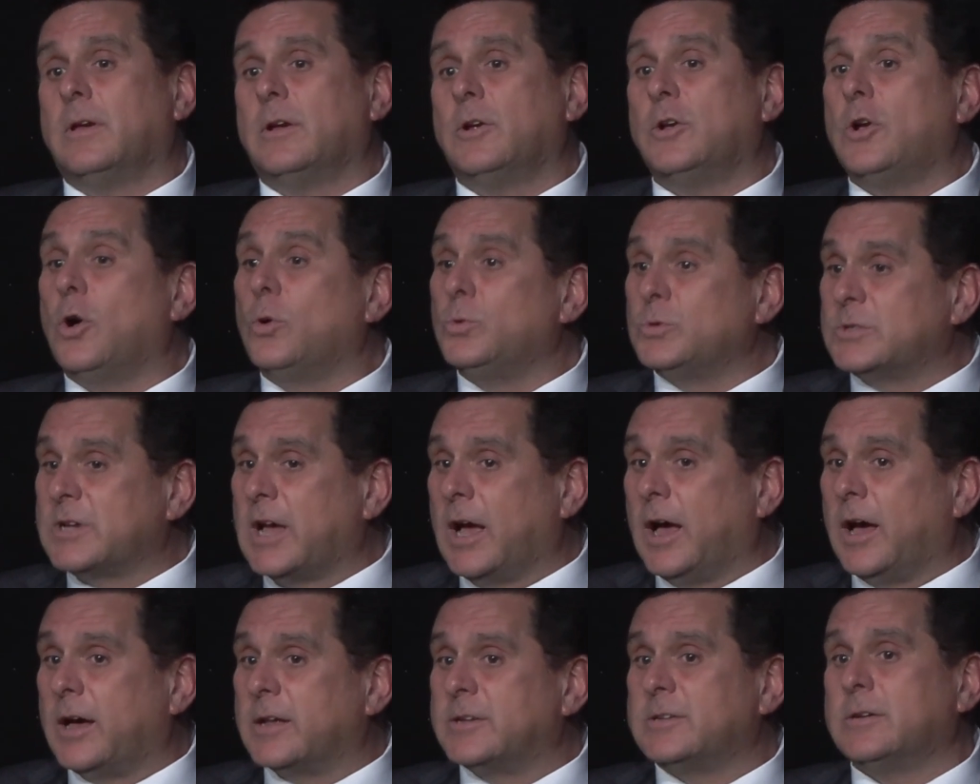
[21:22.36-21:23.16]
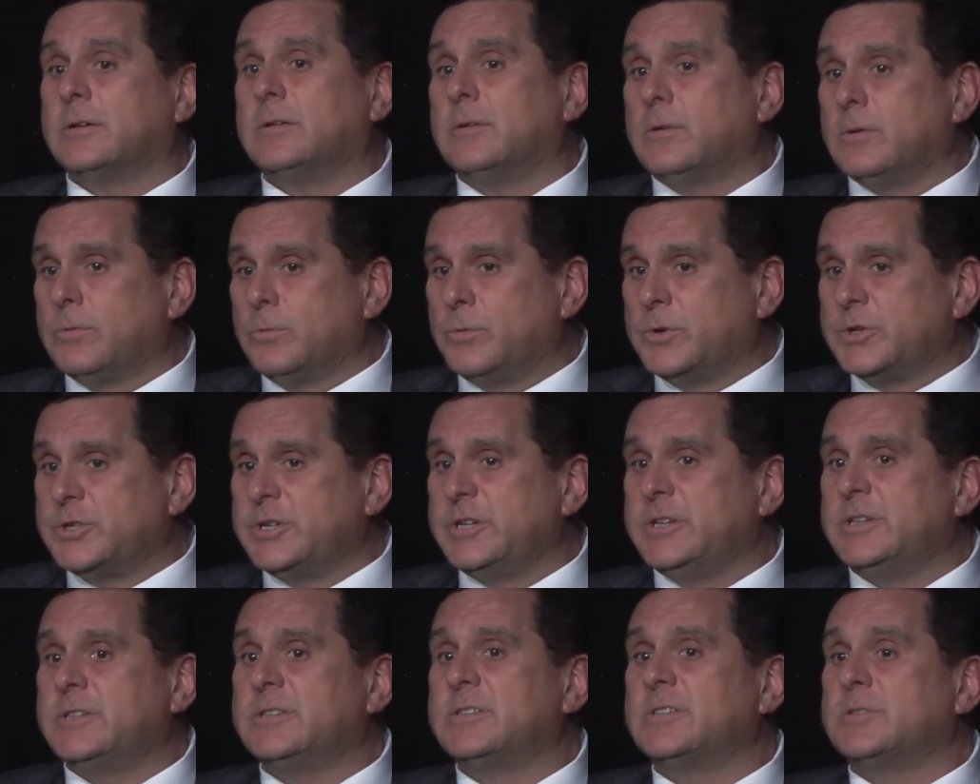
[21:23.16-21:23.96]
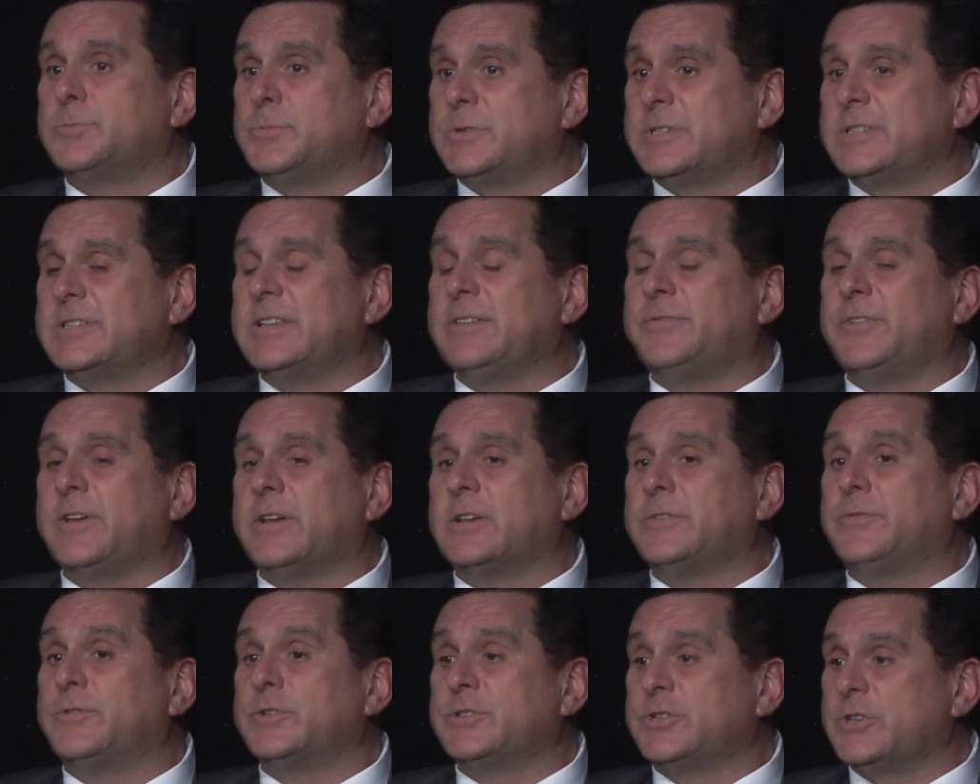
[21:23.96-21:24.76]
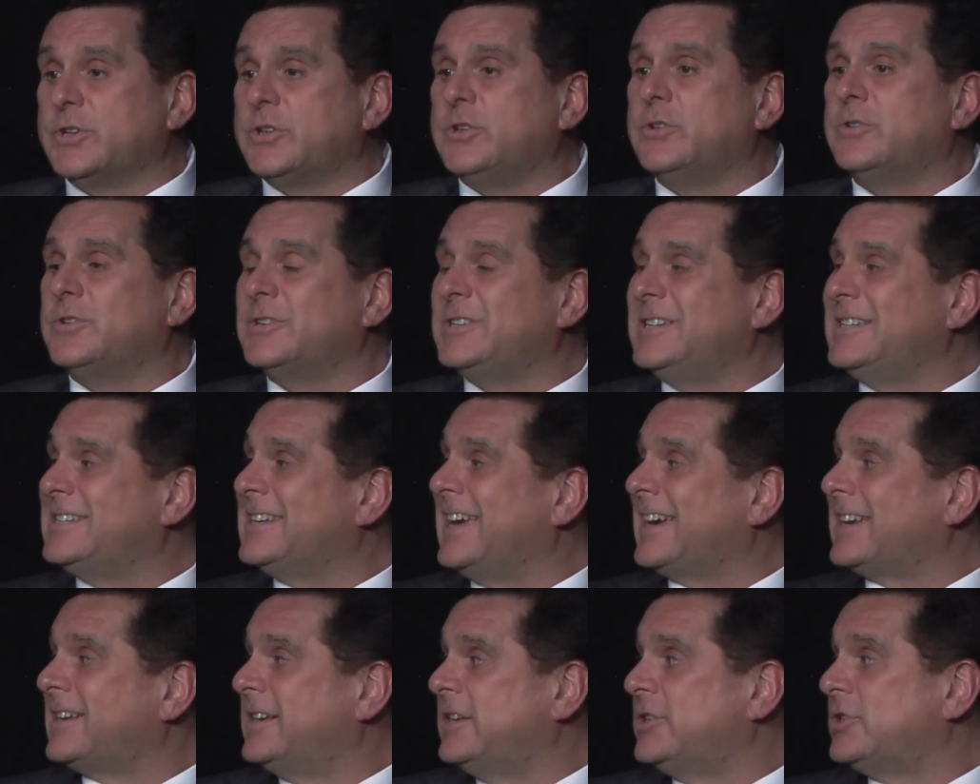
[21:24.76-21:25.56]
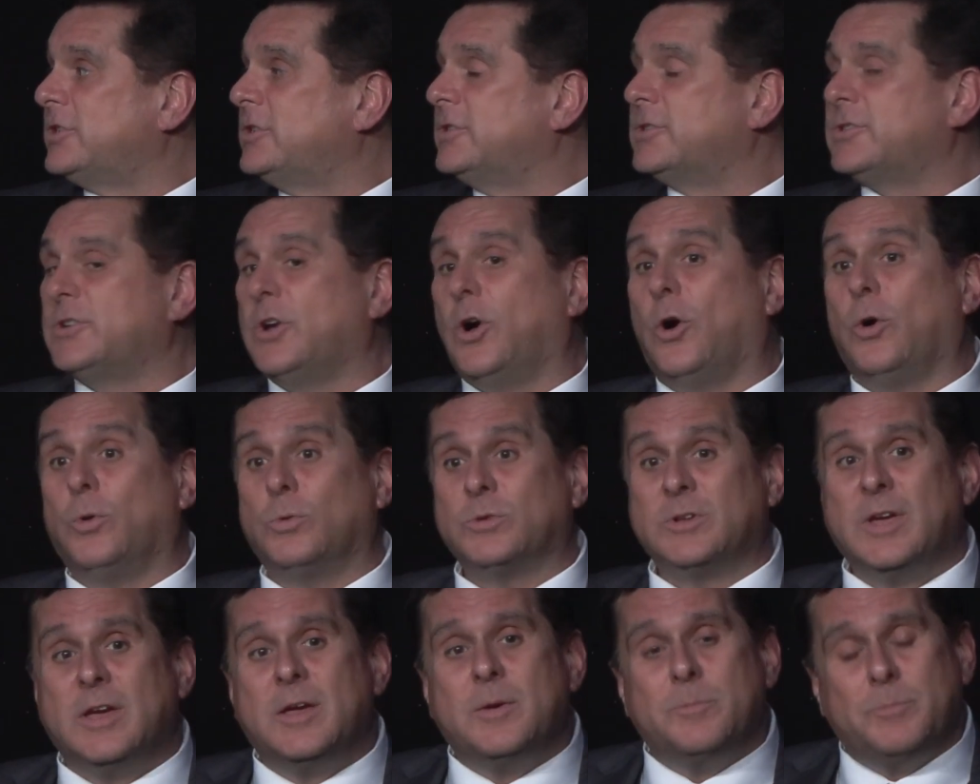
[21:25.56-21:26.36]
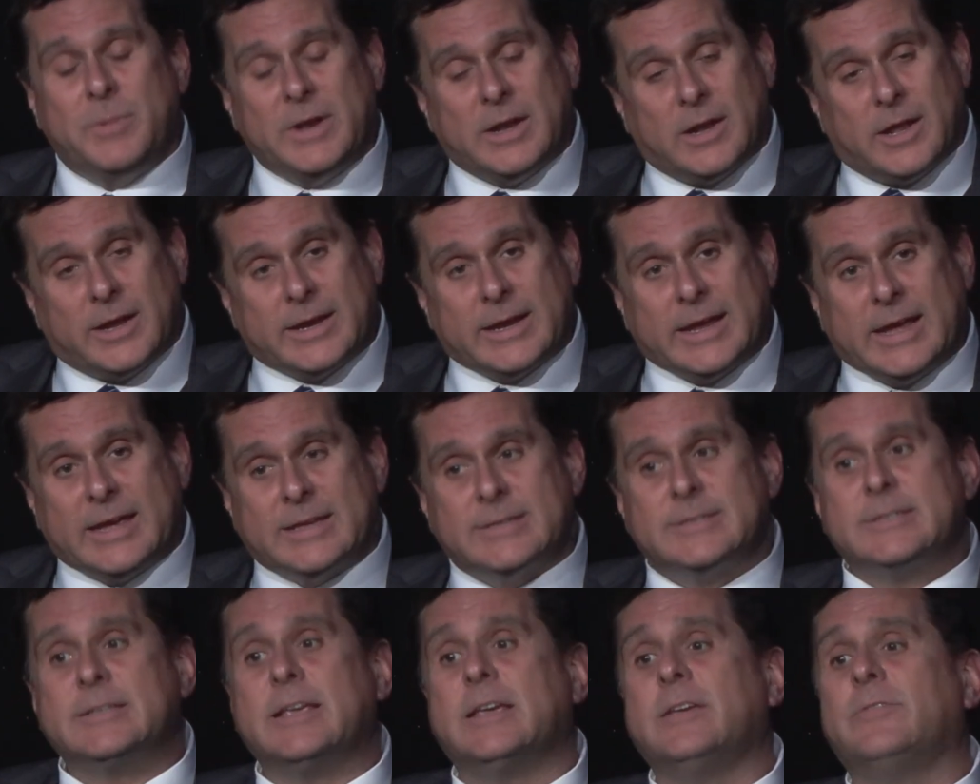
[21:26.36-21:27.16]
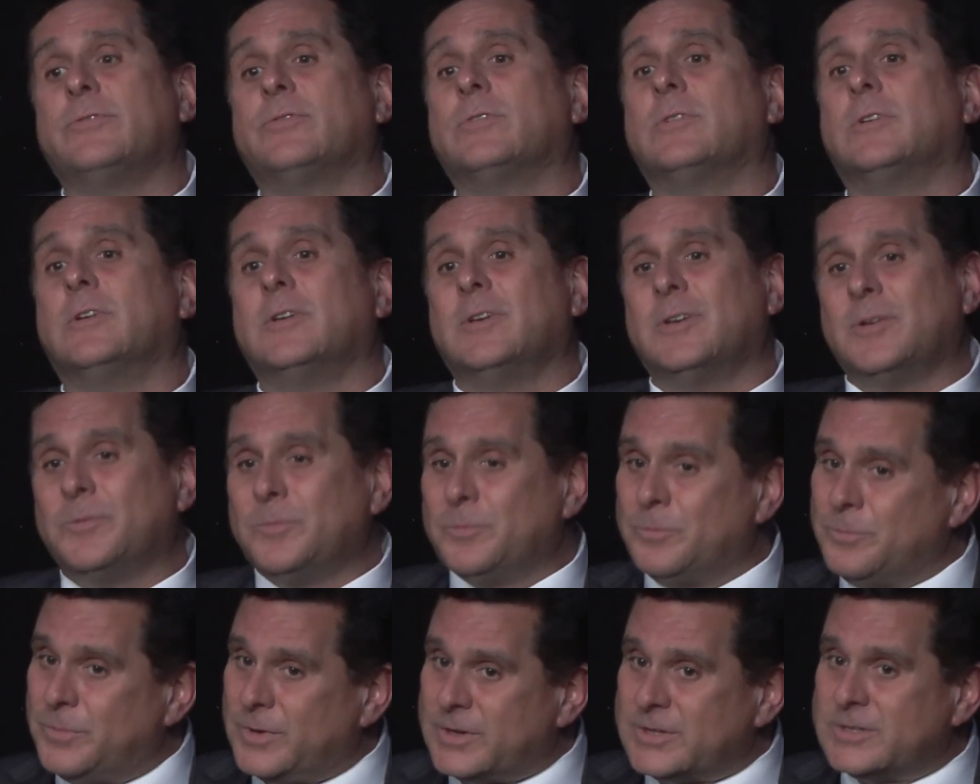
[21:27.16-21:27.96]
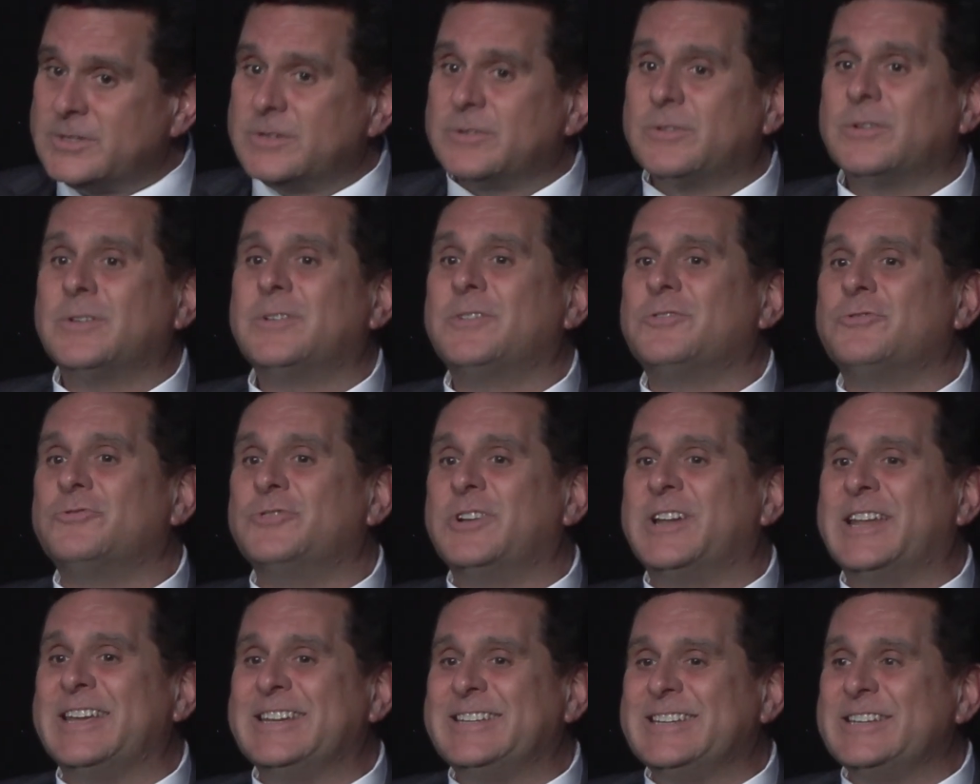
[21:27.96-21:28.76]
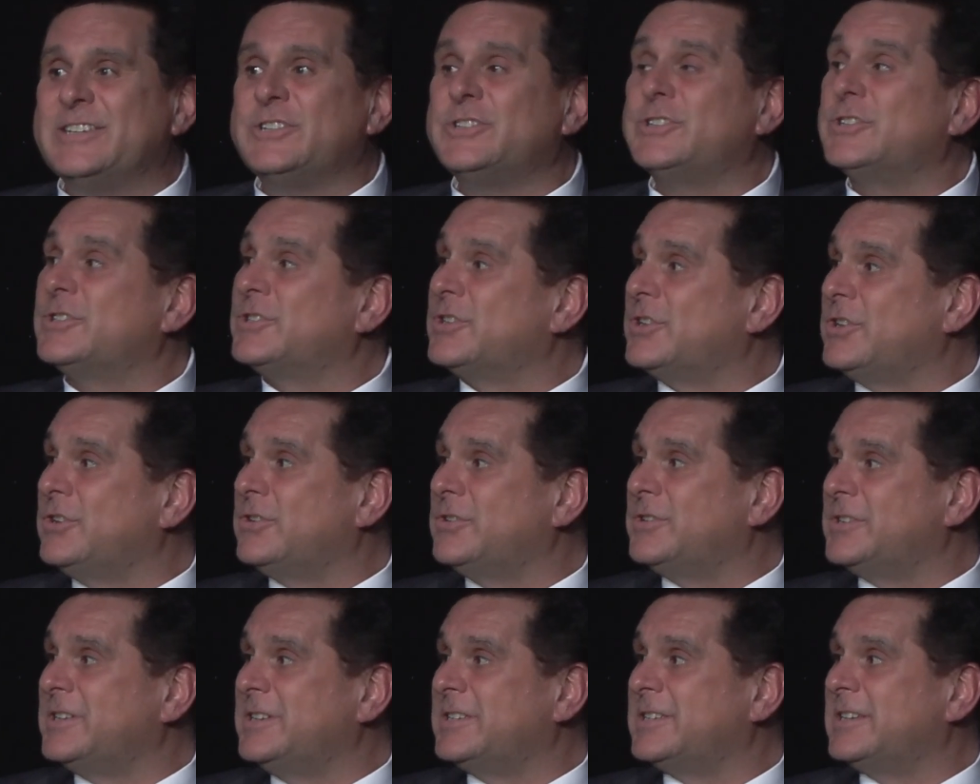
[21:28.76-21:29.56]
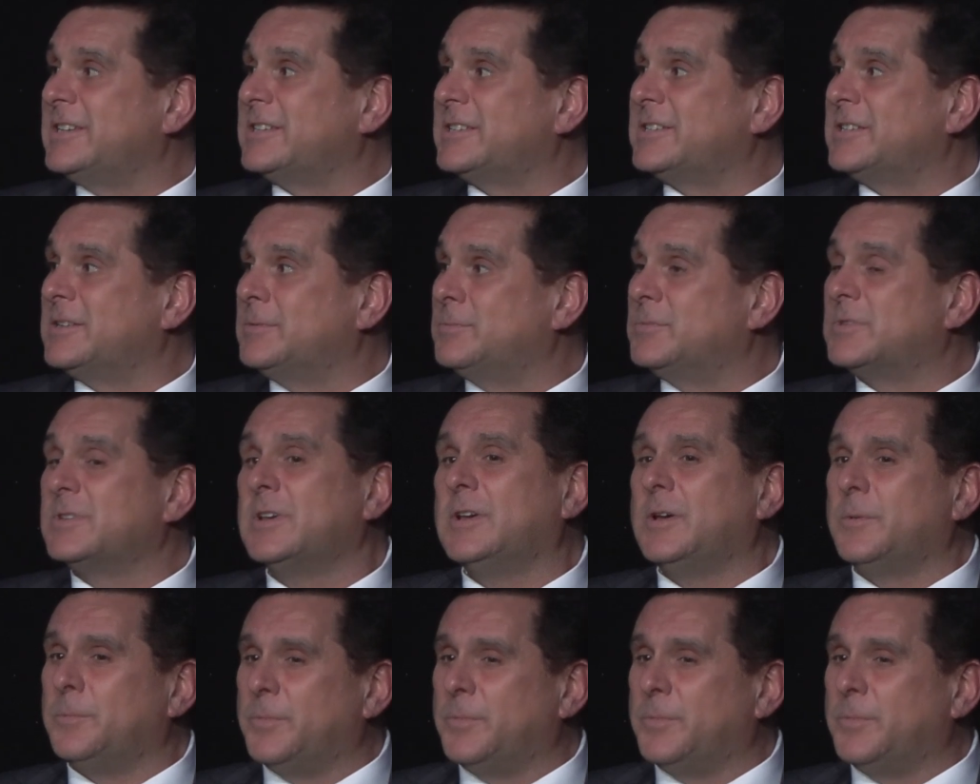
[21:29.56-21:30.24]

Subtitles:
gold card, which is specific for security technicians to hold. A bit like gas safe, but related to security systems.